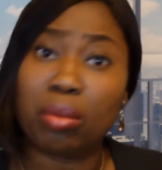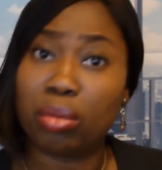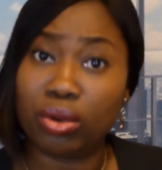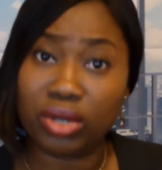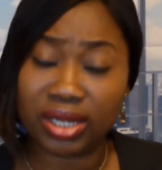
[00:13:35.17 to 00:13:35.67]

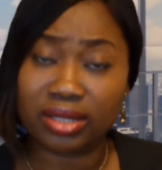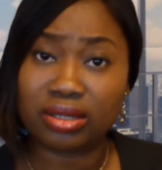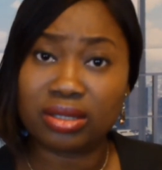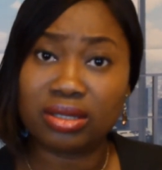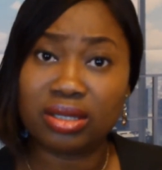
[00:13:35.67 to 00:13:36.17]

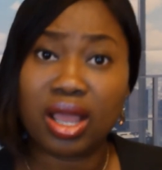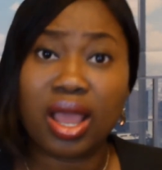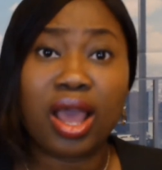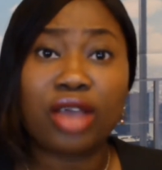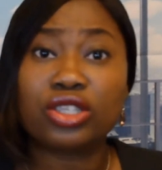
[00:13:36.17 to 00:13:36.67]
abundance.
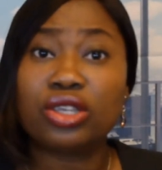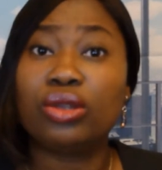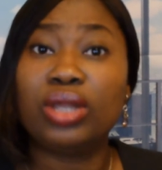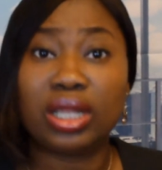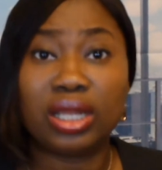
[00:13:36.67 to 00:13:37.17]
I'll
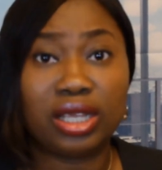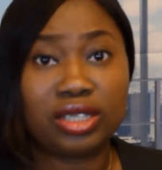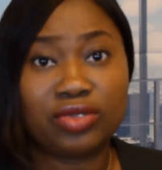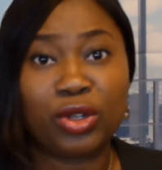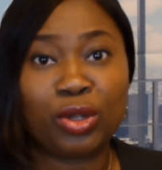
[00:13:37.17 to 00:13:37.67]
see you in the
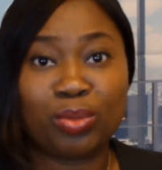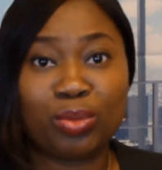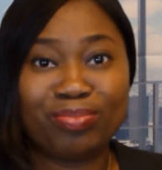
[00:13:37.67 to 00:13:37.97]
next video.